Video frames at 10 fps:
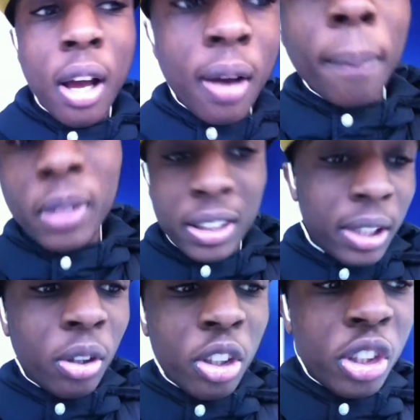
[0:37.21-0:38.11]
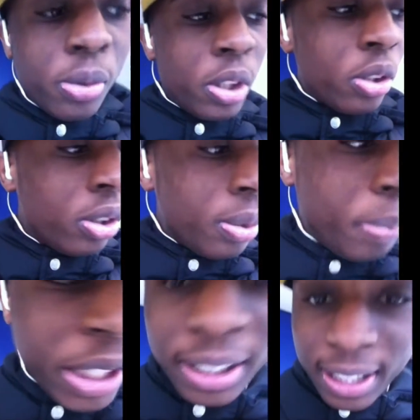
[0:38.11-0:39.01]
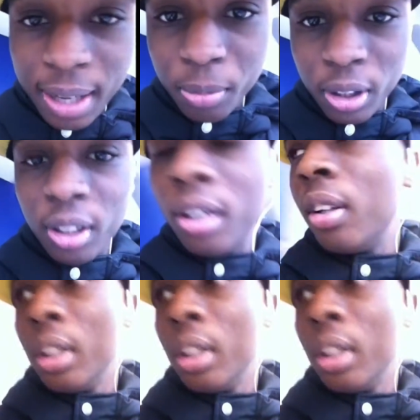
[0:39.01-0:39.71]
The technology we used, being the camera,